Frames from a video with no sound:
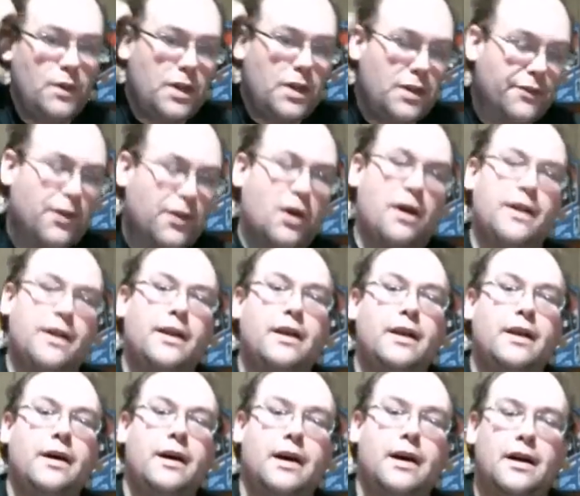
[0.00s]
we've gone,
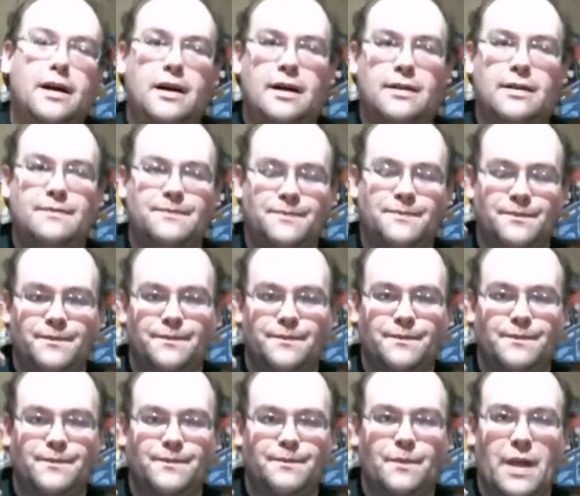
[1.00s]
um,
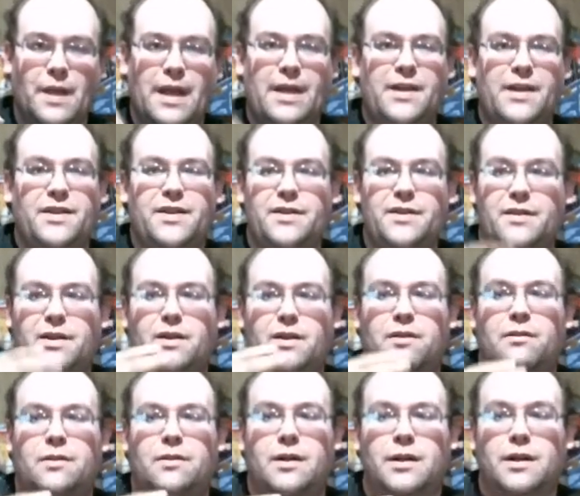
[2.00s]
and it did, you
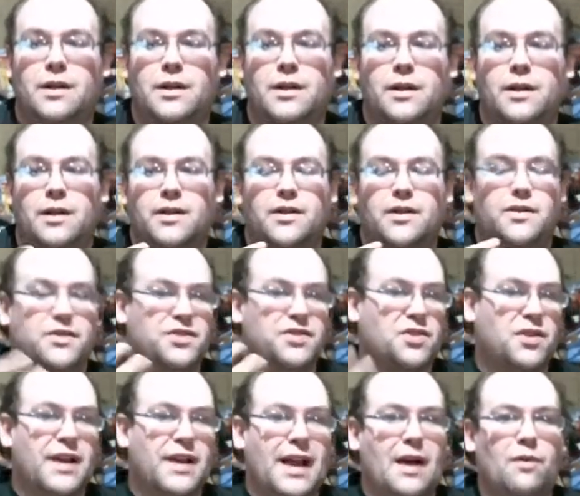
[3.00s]
know, you know,
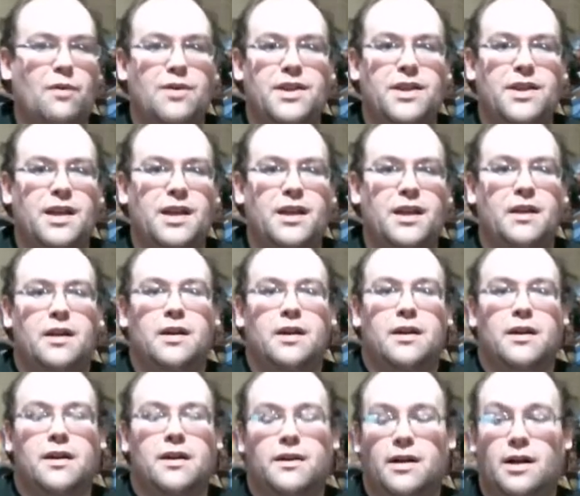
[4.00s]
starting out with the
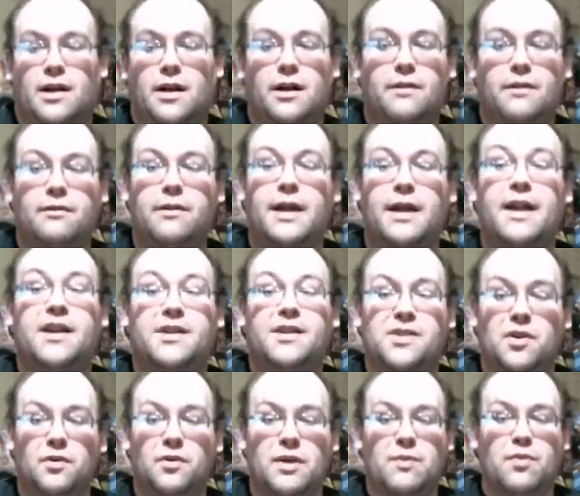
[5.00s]
uh, ladies
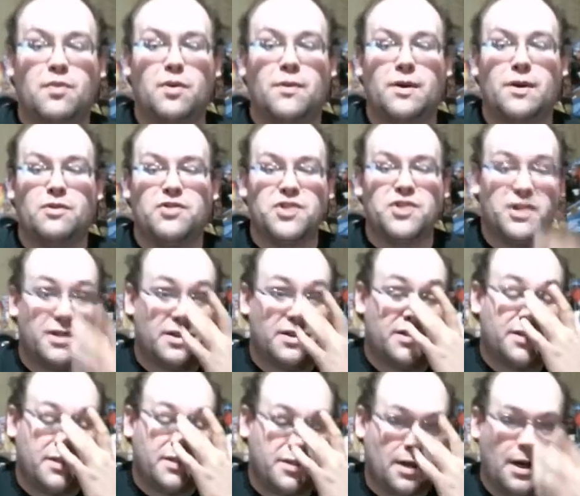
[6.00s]
only
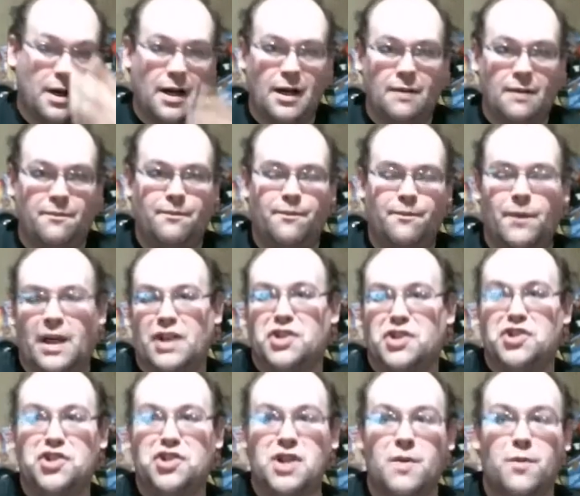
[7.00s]
promotions um, like
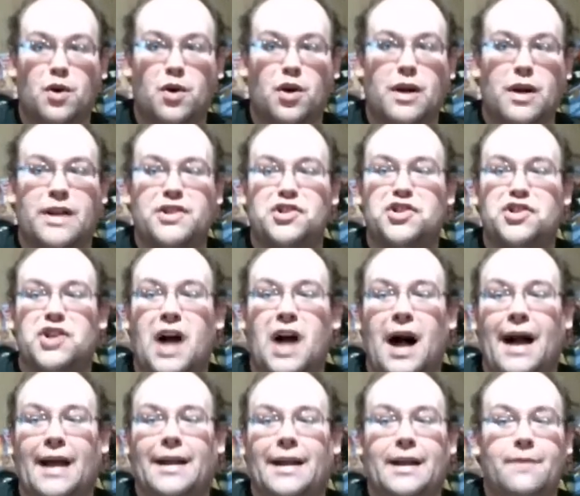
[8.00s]
Shimmer and
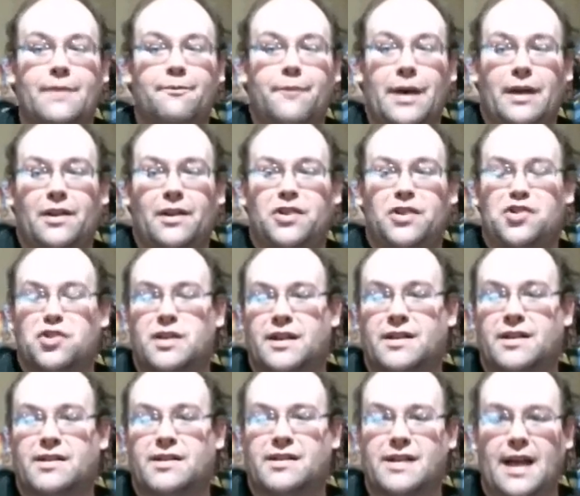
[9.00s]
Shine and
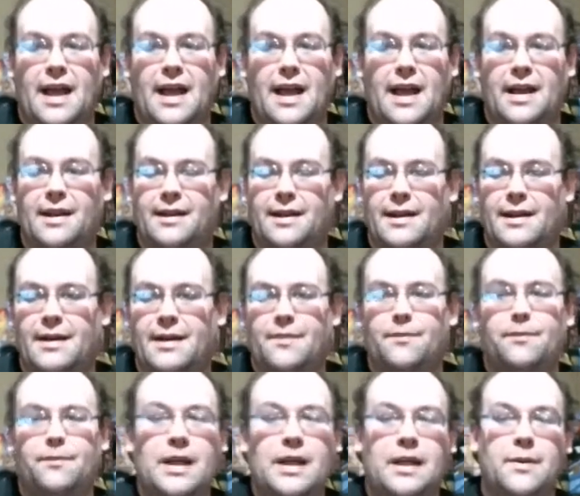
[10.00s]
Bellatrix and uh,
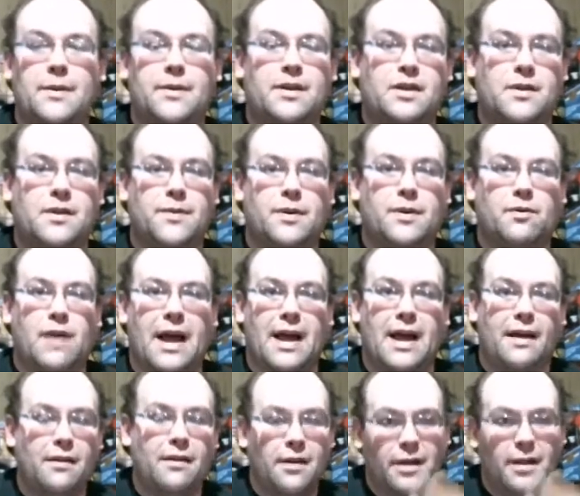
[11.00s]

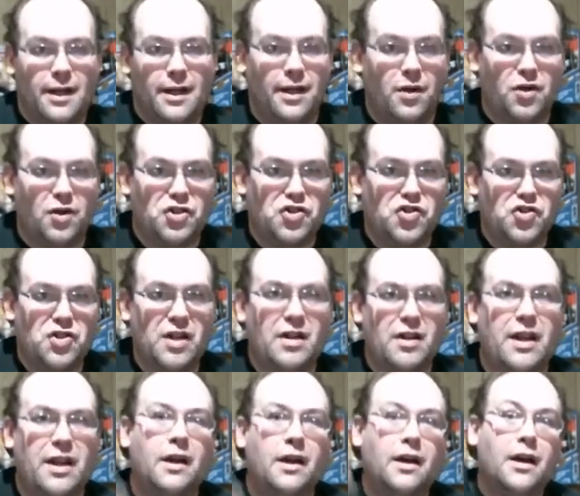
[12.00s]
PWWA in Australia.